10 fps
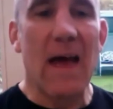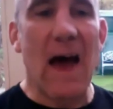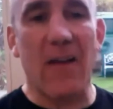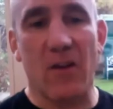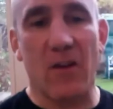
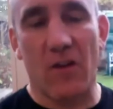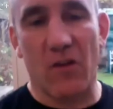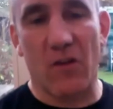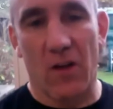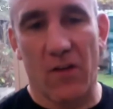As I
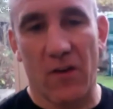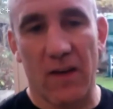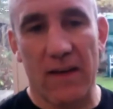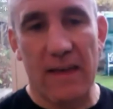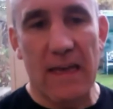
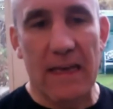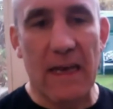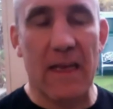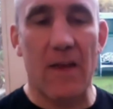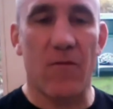started
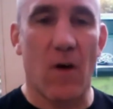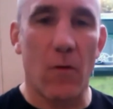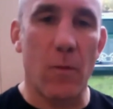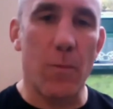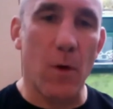getting
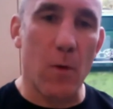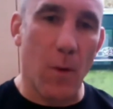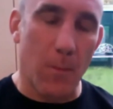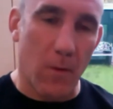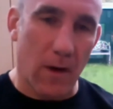involved with boom
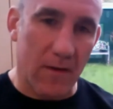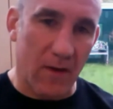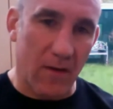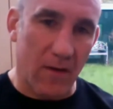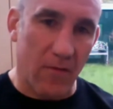
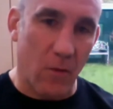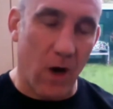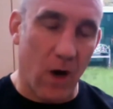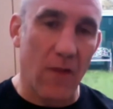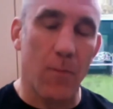operating
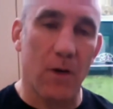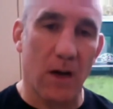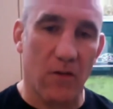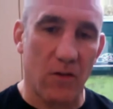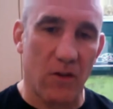for other
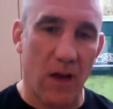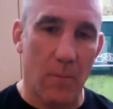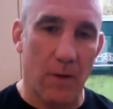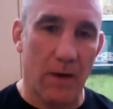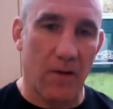production
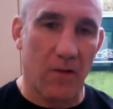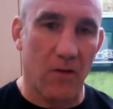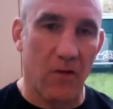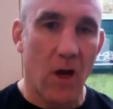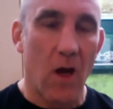sound
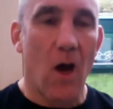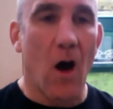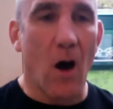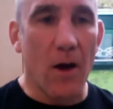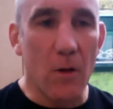mixers,
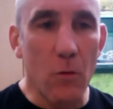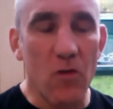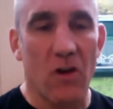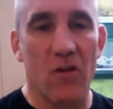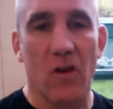I
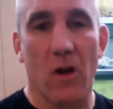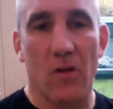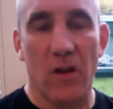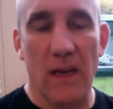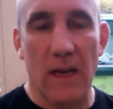also
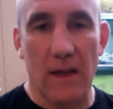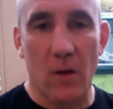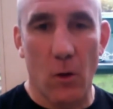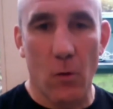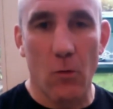started getting
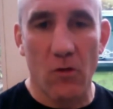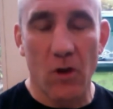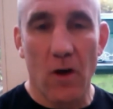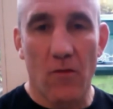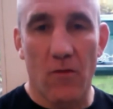calls
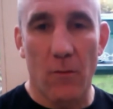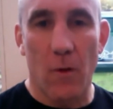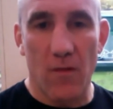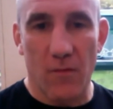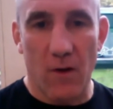from
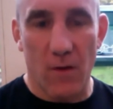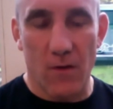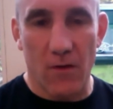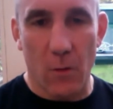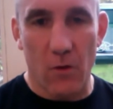my
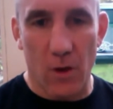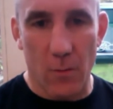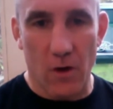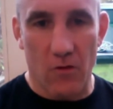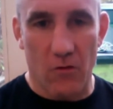father's old
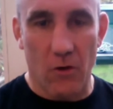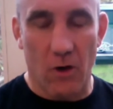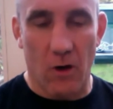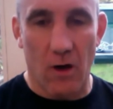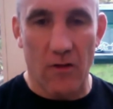commercial
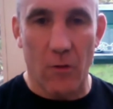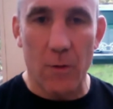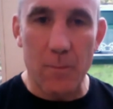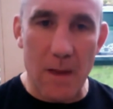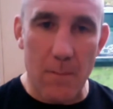clients who had
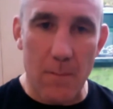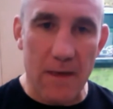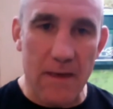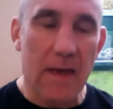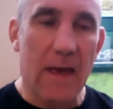met me,